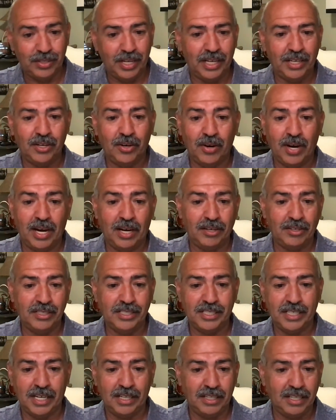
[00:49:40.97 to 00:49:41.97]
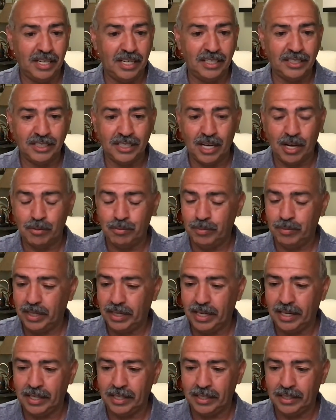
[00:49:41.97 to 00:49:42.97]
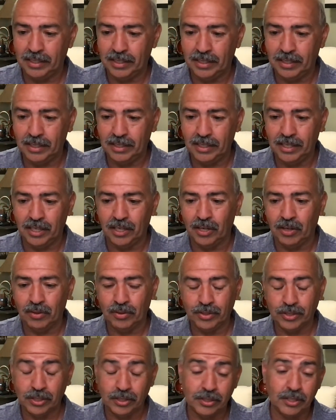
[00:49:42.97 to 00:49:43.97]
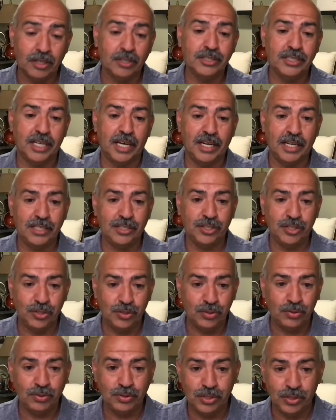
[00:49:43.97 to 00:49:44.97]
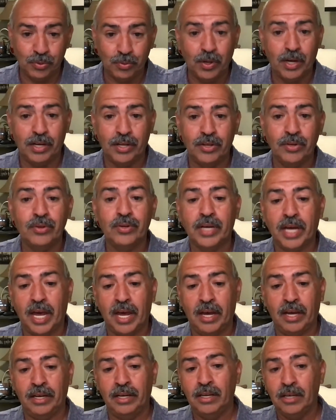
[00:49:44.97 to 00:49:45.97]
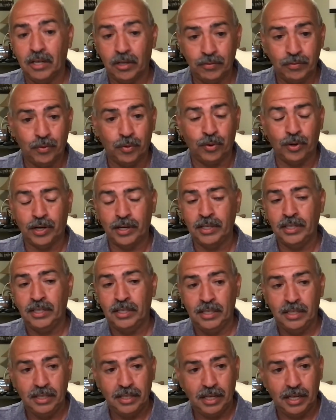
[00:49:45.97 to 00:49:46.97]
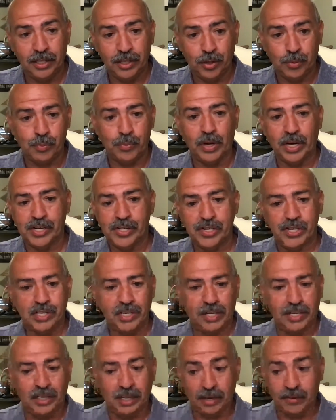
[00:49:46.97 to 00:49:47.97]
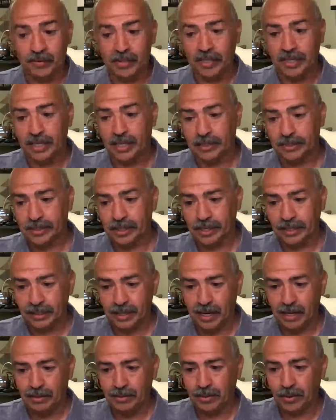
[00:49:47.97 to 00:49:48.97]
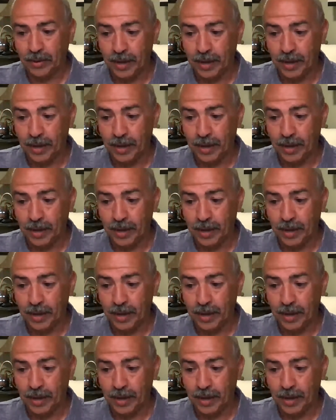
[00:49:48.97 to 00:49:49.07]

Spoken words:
They know how to set things up, and so they'll set it to what you can afford and your budget and everything else like that.